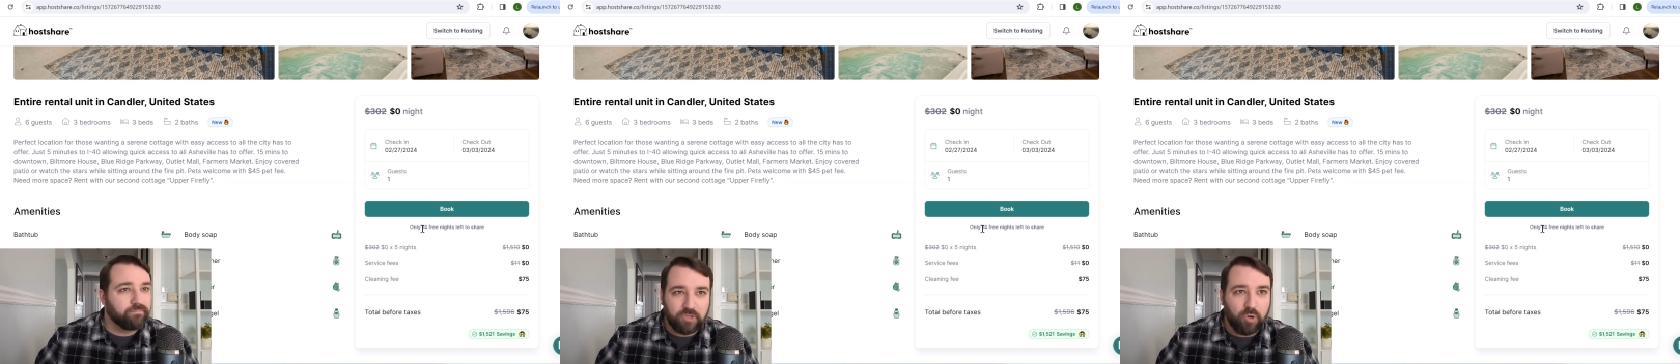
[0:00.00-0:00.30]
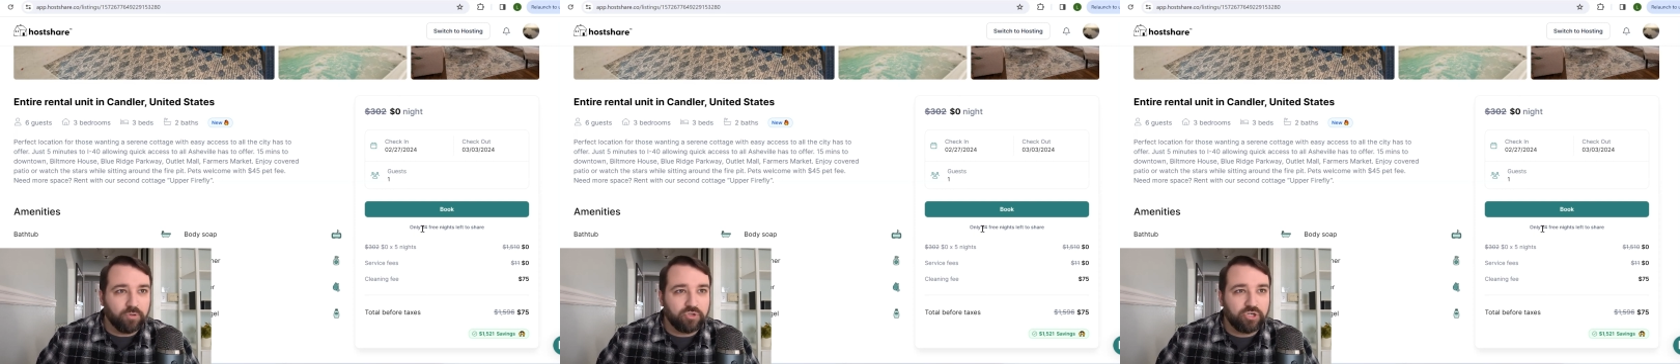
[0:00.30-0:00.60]
the
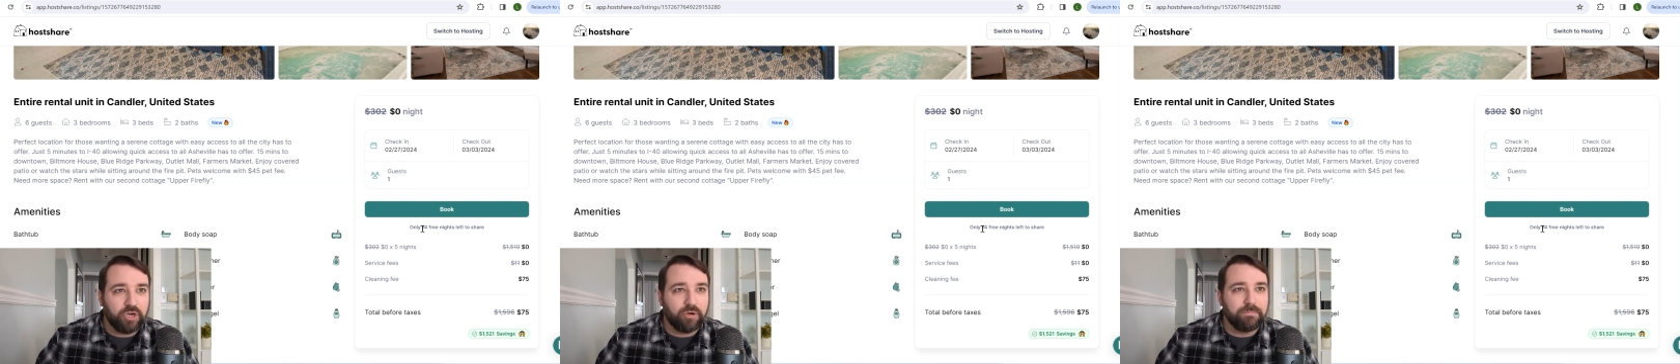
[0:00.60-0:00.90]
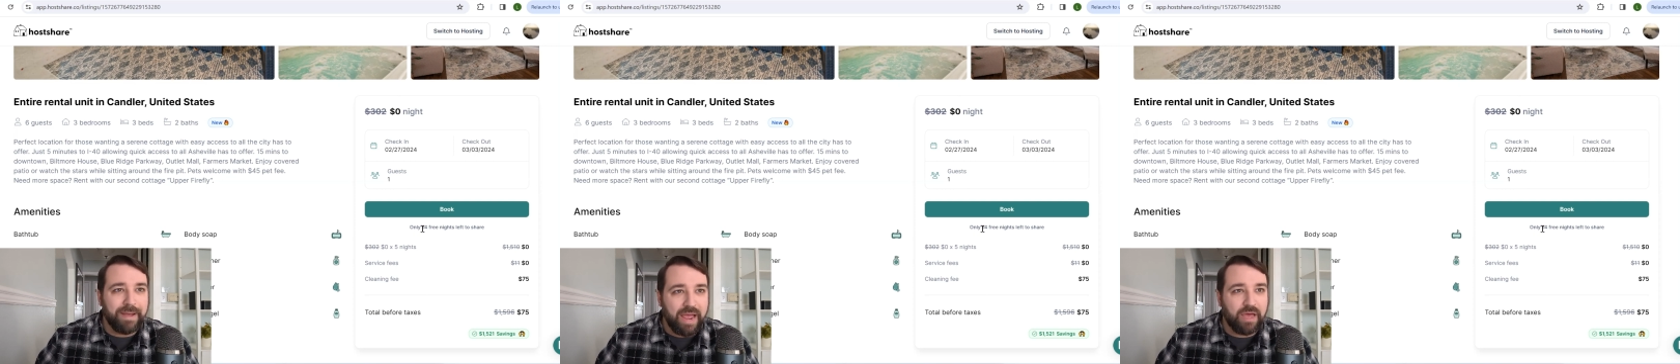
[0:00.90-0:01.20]
Hostshare
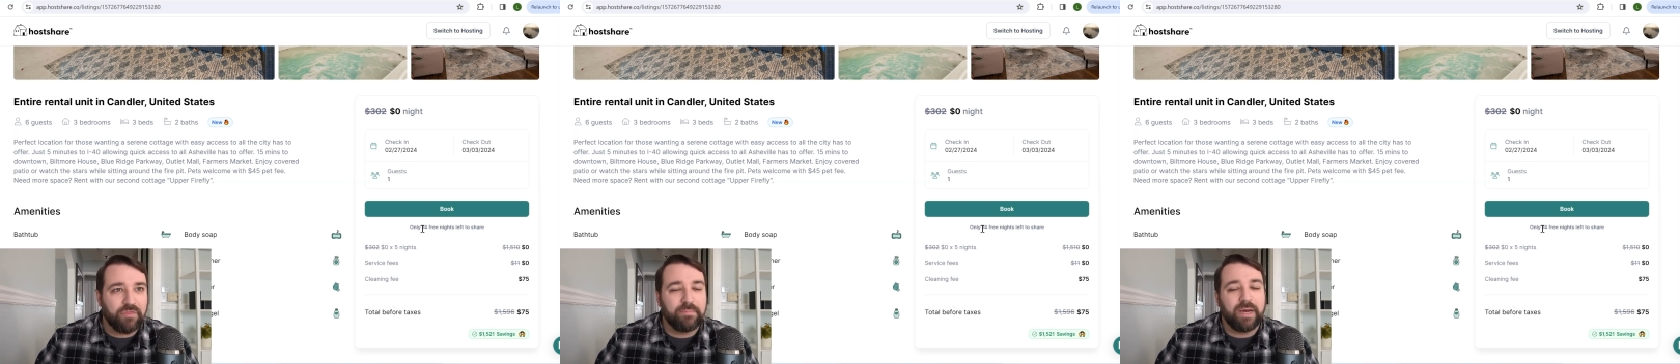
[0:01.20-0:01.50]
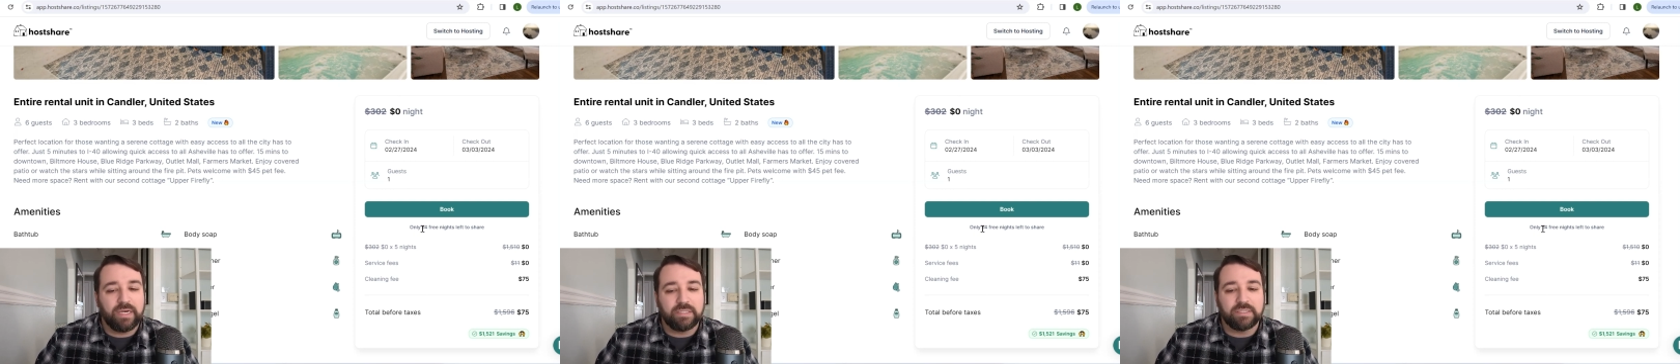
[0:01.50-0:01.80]
math
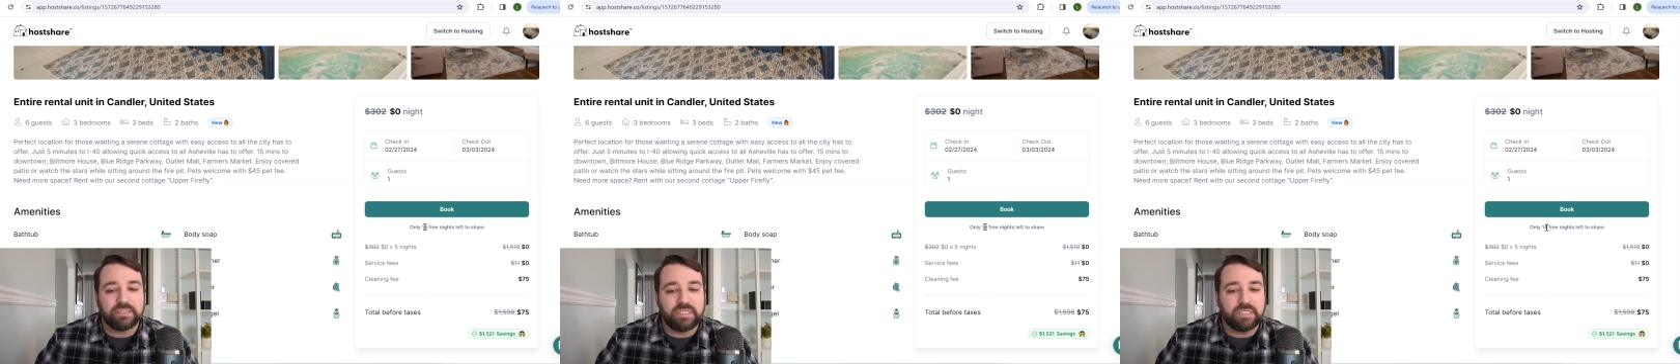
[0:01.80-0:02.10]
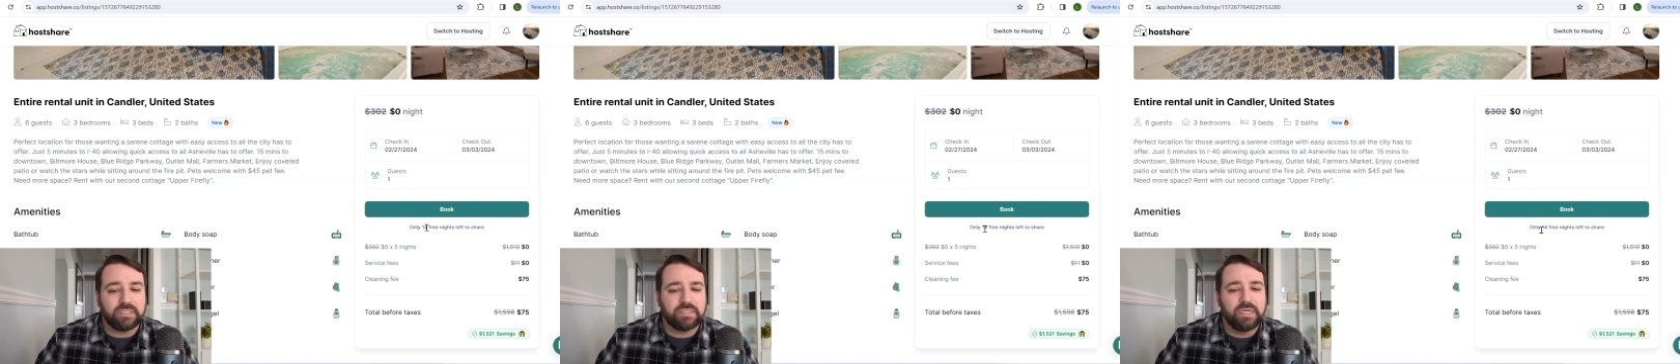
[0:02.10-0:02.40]
behind the
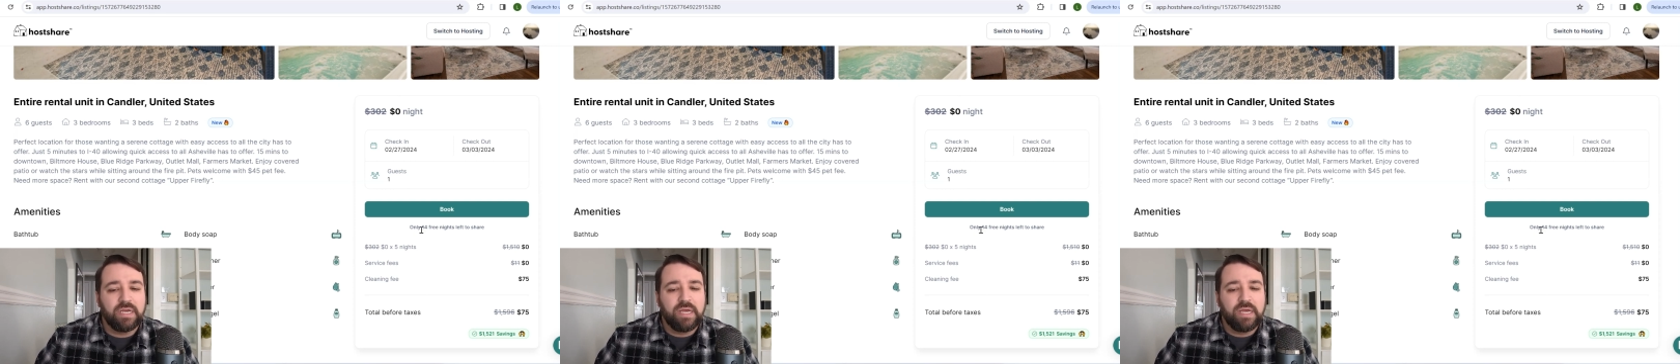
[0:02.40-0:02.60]
scenes